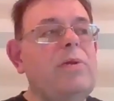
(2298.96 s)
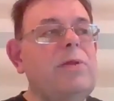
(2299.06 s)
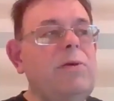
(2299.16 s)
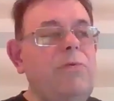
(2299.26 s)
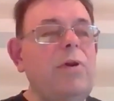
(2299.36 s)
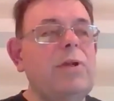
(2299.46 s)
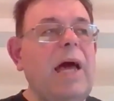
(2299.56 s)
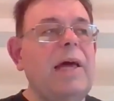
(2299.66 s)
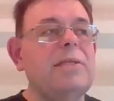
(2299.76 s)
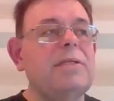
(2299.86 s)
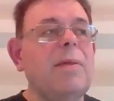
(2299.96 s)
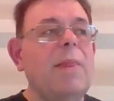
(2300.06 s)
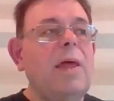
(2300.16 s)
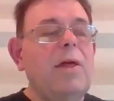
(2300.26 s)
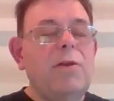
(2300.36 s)
You roll a dice.
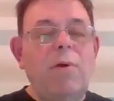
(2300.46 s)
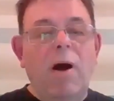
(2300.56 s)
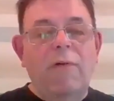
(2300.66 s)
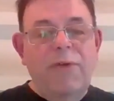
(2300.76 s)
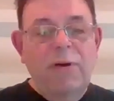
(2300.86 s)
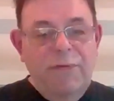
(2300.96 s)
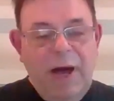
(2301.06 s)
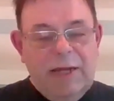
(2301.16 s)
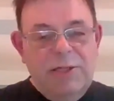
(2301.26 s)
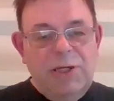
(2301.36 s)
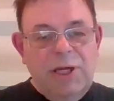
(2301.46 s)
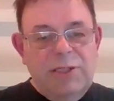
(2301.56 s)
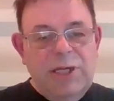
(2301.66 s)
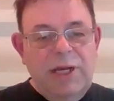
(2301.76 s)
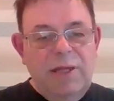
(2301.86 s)
There are a few factors to
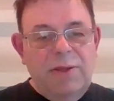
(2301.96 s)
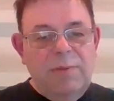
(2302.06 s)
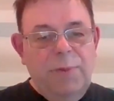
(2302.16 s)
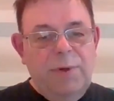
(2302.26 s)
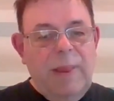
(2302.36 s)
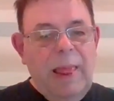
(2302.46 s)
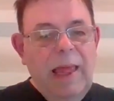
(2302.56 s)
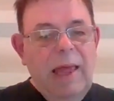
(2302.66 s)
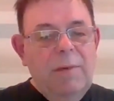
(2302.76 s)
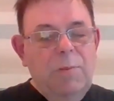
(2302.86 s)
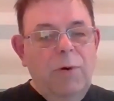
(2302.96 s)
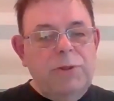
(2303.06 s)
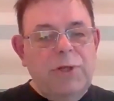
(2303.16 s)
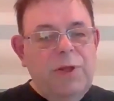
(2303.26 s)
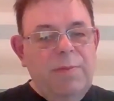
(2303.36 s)
consider, but
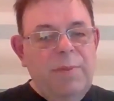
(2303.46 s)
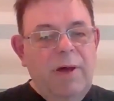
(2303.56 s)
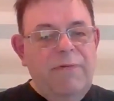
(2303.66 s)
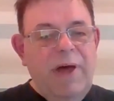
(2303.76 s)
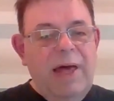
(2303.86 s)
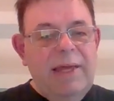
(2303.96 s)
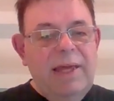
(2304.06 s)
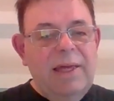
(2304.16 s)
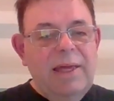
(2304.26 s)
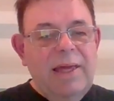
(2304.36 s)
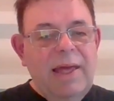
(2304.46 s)
most of them are fairly,